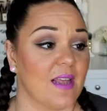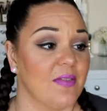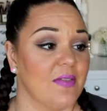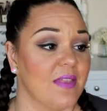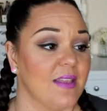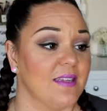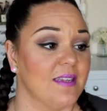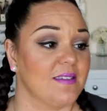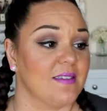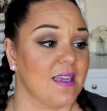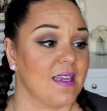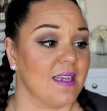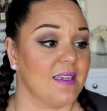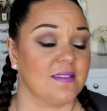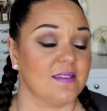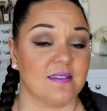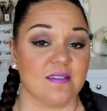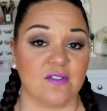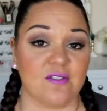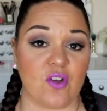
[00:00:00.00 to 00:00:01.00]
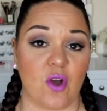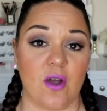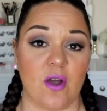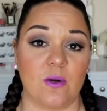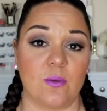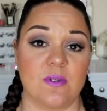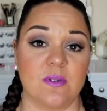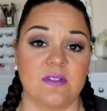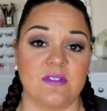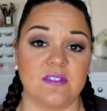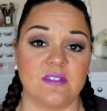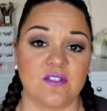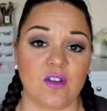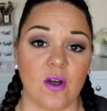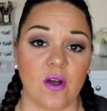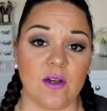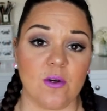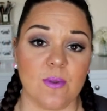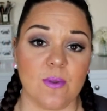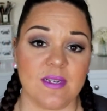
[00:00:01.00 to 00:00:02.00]
and this is Styl, and
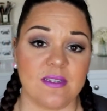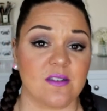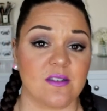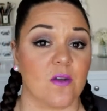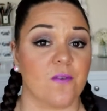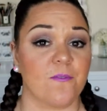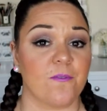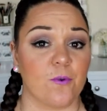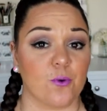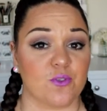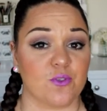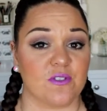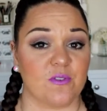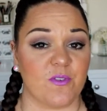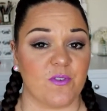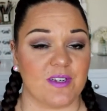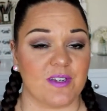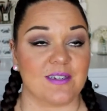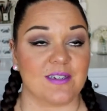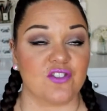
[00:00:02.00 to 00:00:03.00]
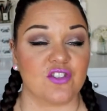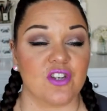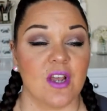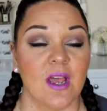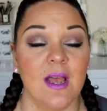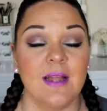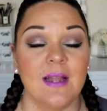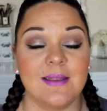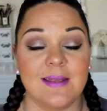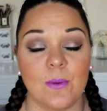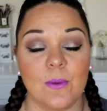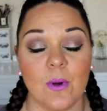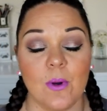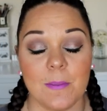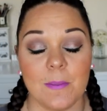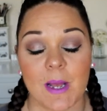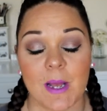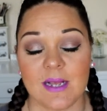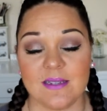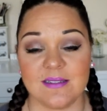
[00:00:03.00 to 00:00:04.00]
Styl is a frost finish. Now
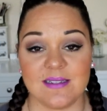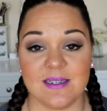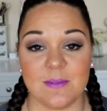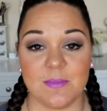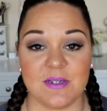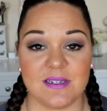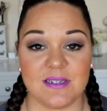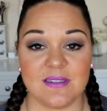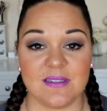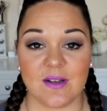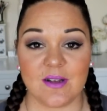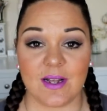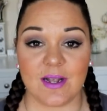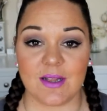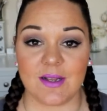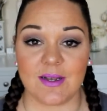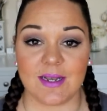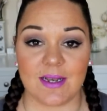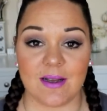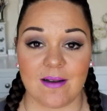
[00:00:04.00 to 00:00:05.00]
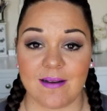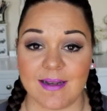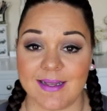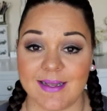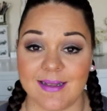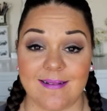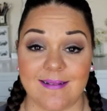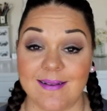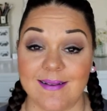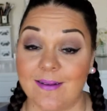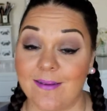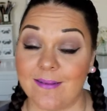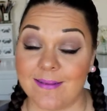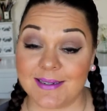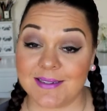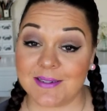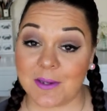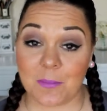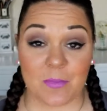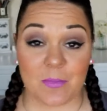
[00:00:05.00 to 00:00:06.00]
I personally, because I like highlight,
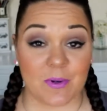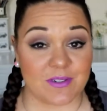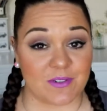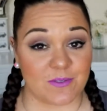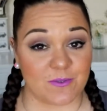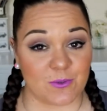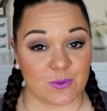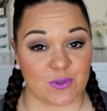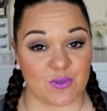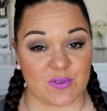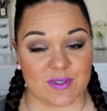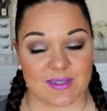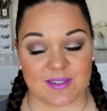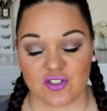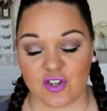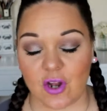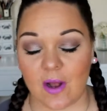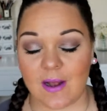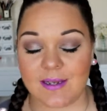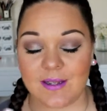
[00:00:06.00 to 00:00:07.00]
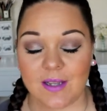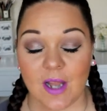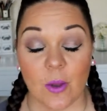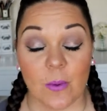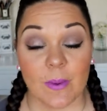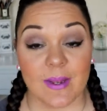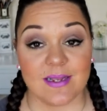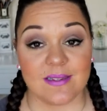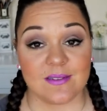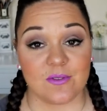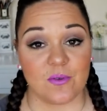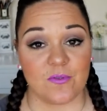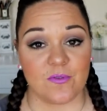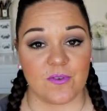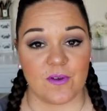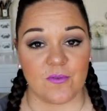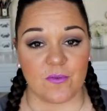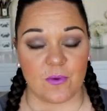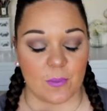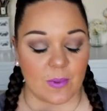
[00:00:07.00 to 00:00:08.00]
I don't mind a frost finish. I know it's not
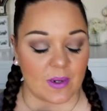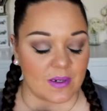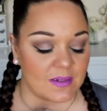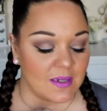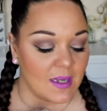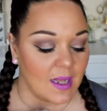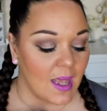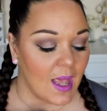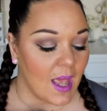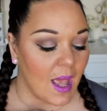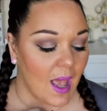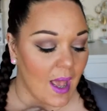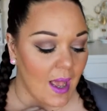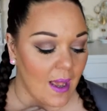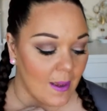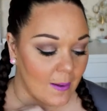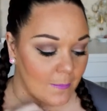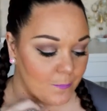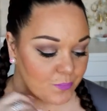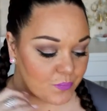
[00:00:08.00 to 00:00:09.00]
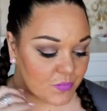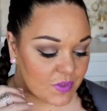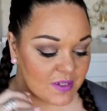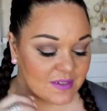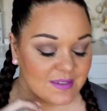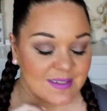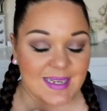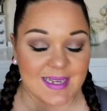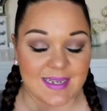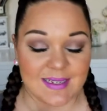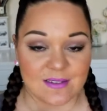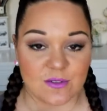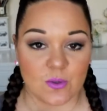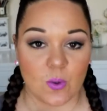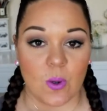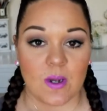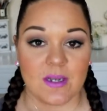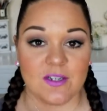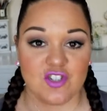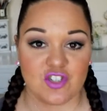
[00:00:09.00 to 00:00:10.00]
for everyone because it is
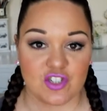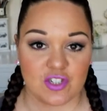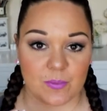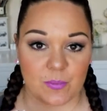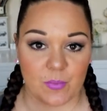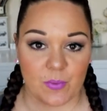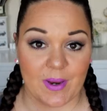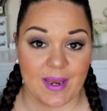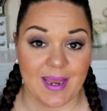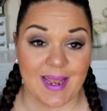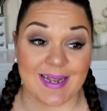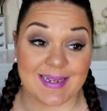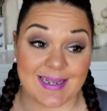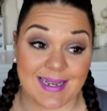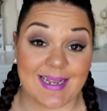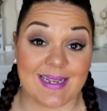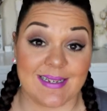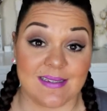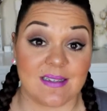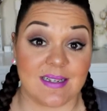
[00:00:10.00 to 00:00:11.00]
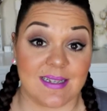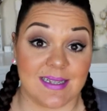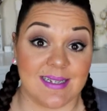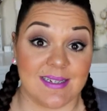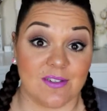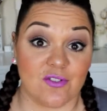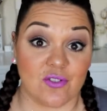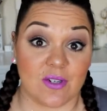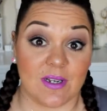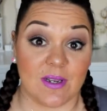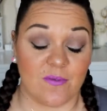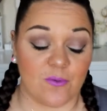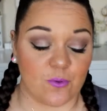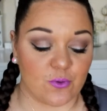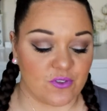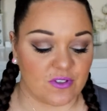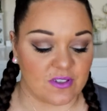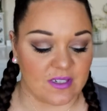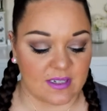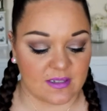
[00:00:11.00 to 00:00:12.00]
quite shimmery and it is literally
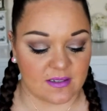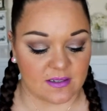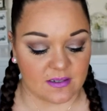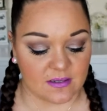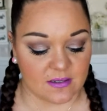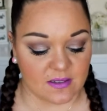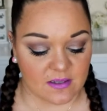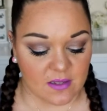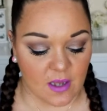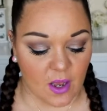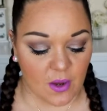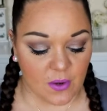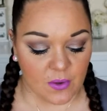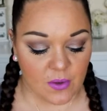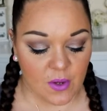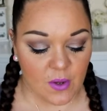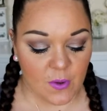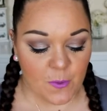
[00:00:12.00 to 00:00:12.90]
frosted. So